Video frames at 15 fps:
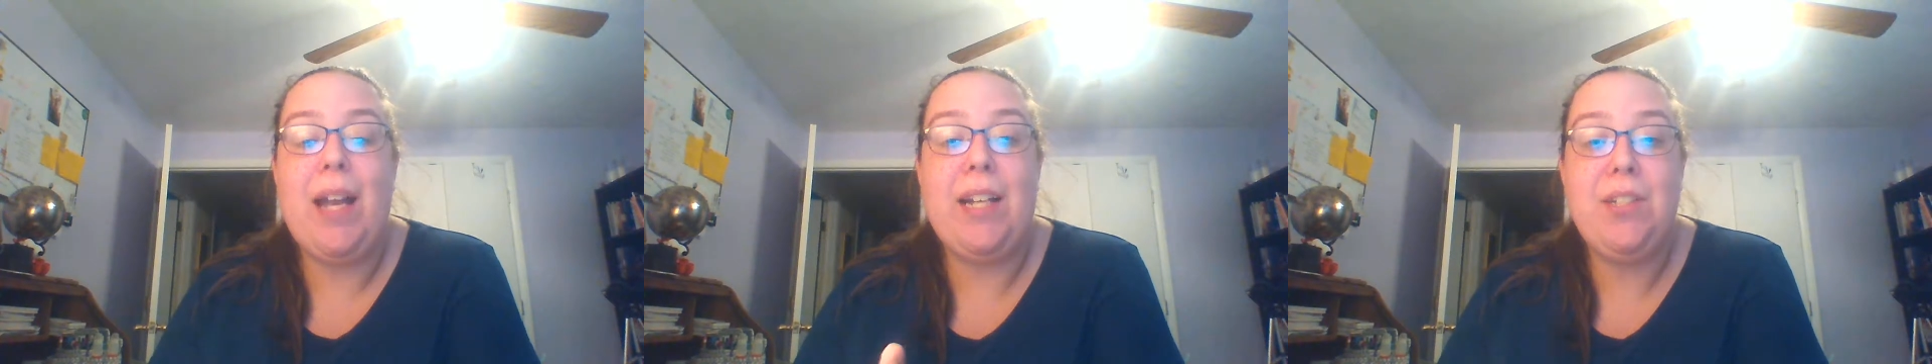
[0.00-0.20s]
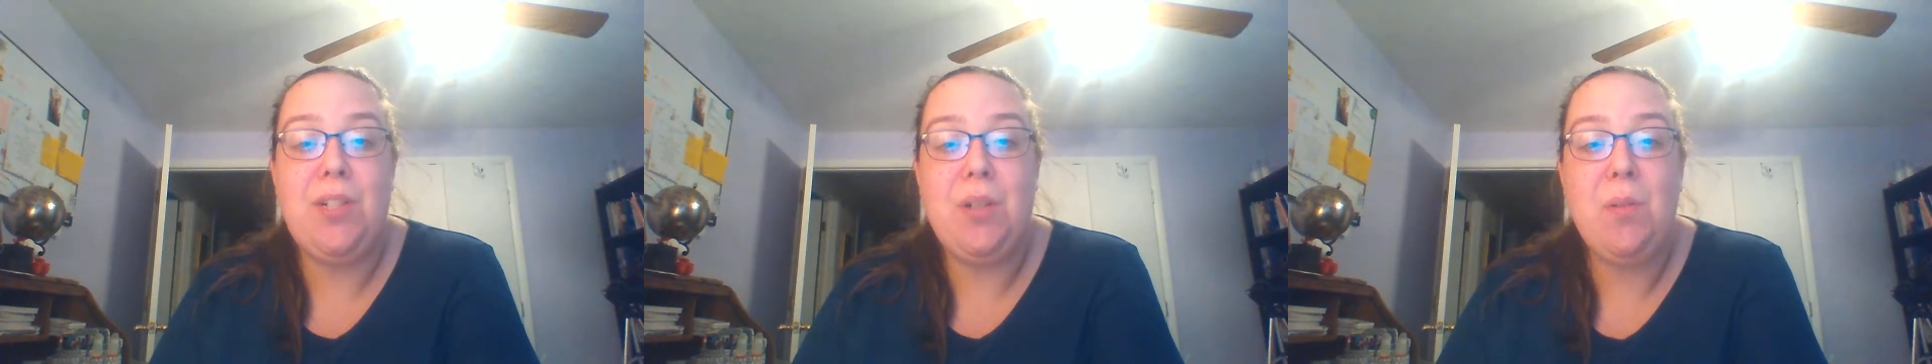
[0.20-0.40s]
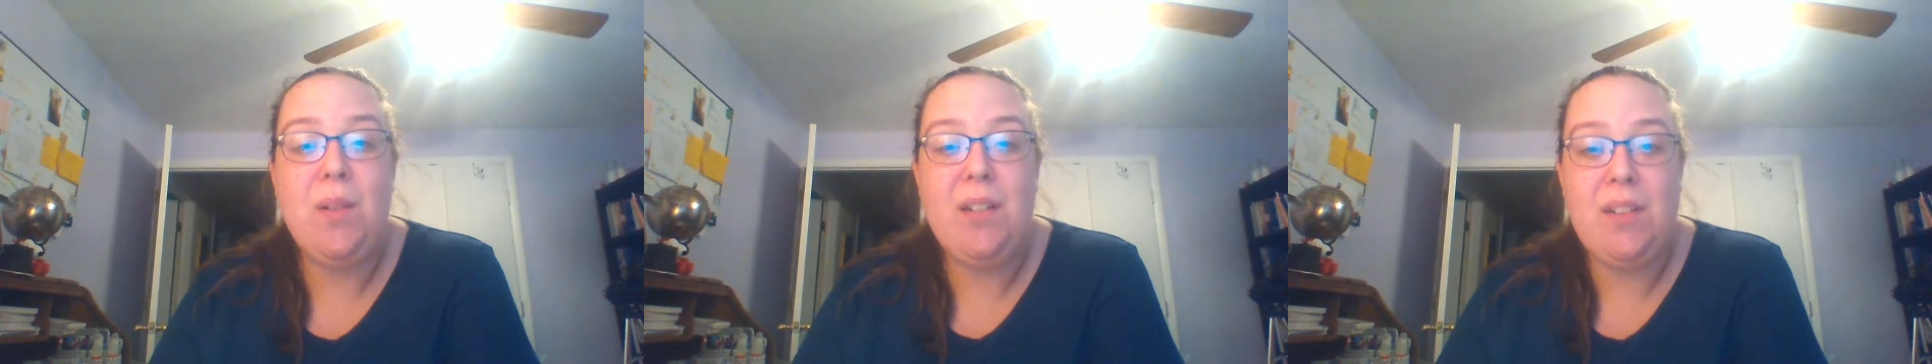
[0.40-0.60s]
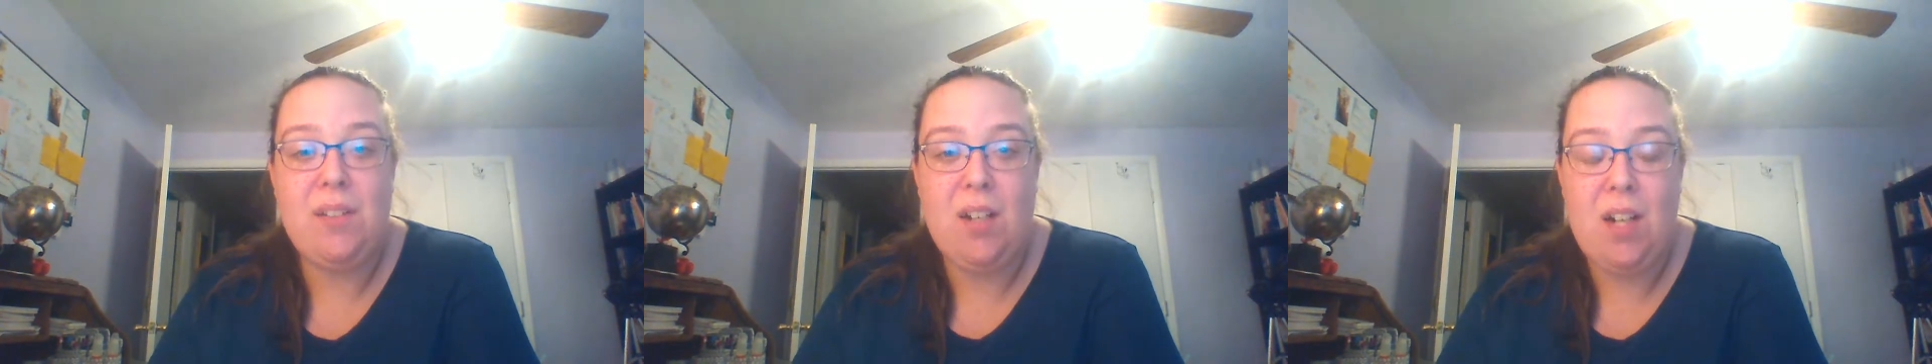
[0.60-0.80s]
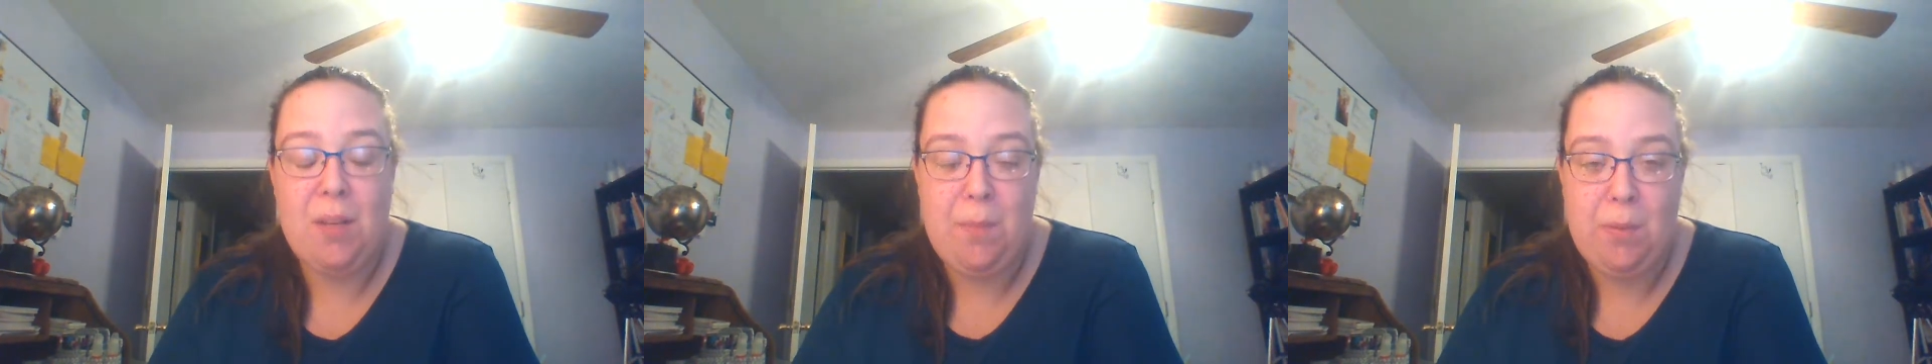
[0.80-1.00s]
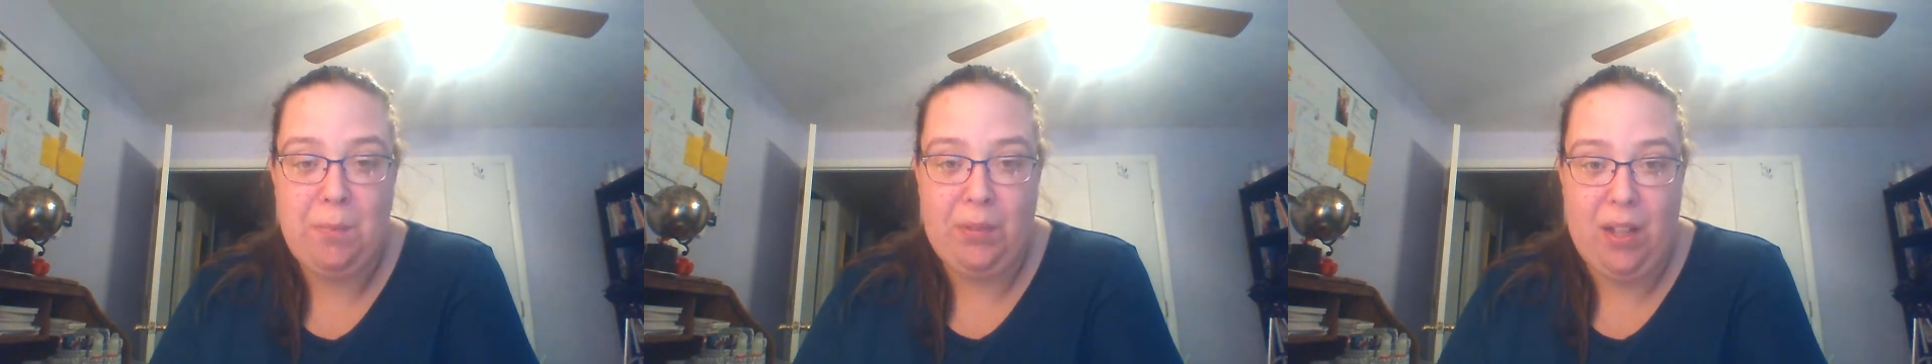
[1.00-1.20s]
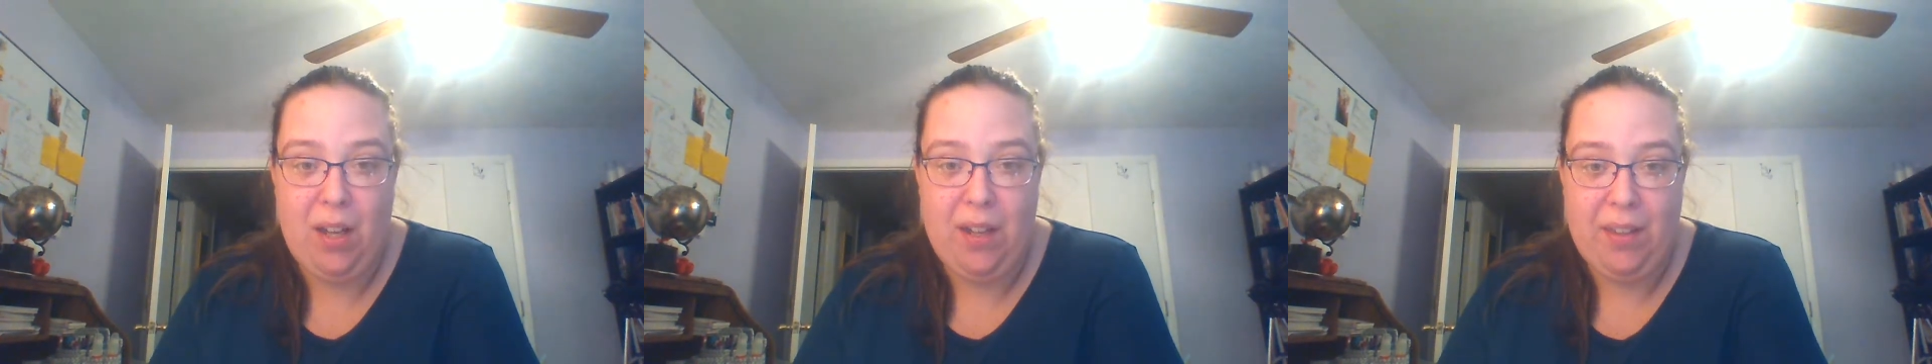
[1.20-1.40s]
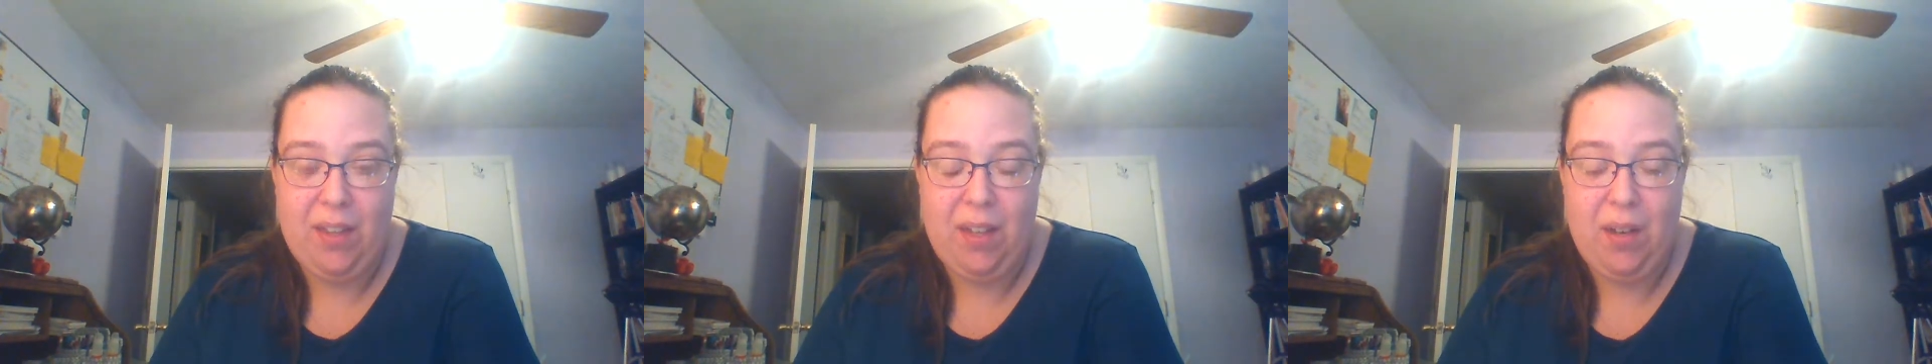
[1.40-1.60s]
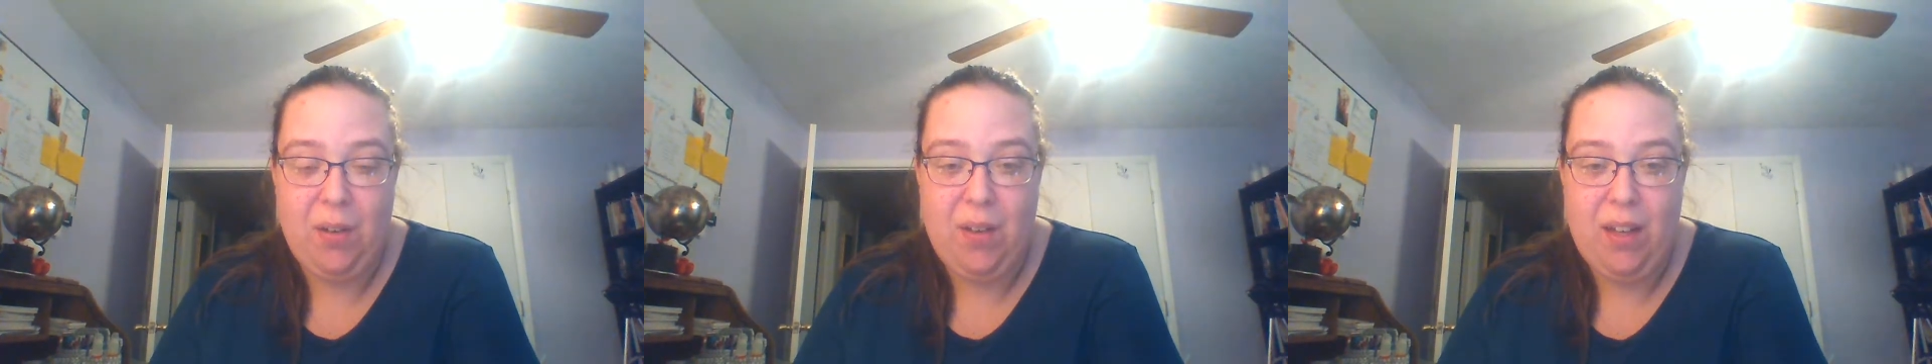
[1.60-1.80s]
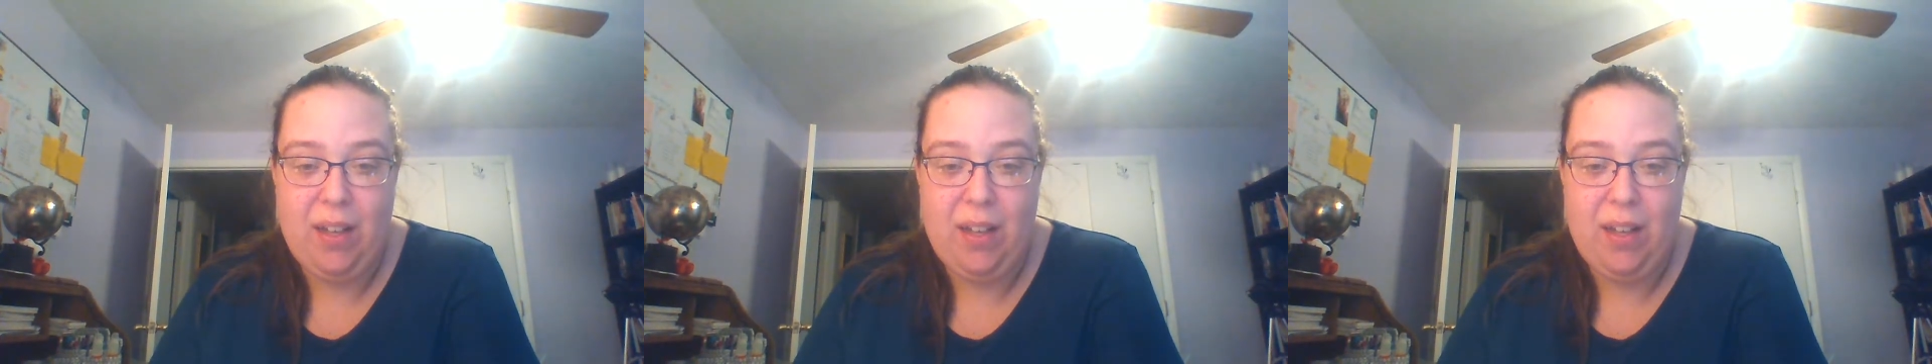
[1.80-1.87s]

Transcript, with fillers: I do want to start up a blog though.